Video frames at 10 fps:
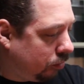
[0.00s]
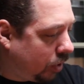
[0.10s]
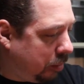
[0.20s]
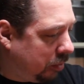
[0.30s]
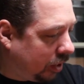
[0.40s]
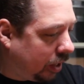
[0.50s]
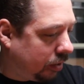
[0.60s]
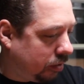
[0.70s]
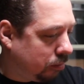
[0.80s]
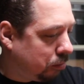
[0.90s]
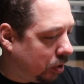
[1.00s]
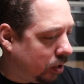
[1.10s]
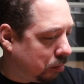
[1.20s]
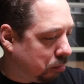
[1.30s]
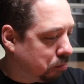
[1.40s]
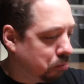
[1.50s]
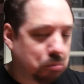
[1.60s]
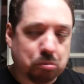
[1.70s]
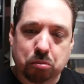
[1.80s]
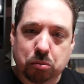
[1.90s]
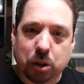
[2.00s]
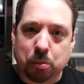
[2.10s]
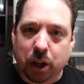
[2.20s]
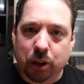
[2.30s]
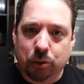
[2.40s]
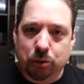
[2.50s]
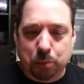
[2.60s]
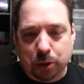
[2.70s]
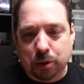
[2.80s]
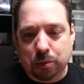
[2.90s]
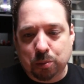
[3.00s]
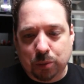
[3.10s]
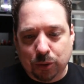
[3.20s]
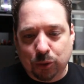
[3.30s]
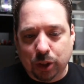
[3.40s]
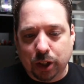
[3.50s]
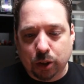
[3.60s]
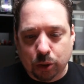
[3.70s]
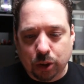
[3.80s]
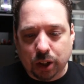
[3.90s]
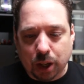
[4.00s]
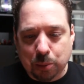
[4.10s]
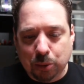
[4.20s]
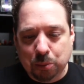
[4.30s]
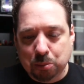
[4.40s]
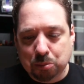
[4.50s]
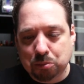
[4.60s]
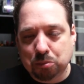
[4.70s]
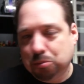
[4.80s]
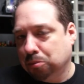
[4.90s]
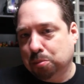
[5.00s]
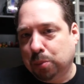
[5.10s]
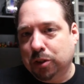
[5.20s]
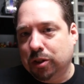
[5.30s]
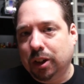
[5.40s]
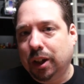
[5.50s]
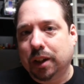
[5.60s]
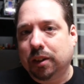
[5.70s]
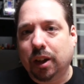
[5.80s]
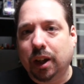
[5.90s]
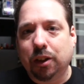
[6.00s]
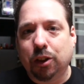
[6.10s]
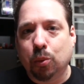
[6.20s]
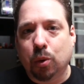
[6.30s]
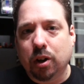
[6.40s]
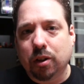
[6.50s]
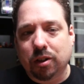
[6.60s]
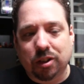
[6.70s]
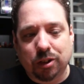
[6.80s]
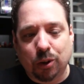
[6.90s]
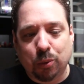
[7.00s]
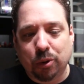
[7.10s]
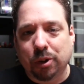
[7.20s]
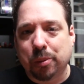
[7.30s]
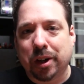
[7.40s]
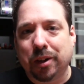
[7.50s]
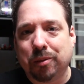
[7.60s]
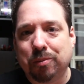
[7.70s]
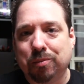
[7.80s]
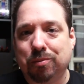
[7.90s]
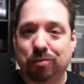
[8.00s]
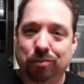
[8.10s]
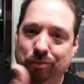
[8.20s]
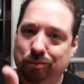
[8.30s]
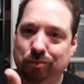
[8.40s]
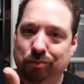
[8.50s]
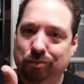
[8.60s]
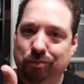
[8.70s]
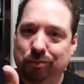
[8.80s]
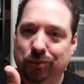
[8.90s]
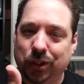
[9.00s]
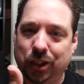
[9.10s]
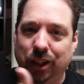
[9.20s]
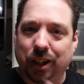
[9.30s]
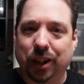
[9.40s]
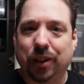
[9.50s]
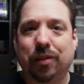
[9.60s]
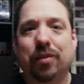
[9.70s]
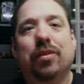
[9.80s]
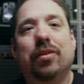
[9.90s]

cable length, yeah, it matters, but if you get a good cable, basically get the length you want and don't worry about it. See you later.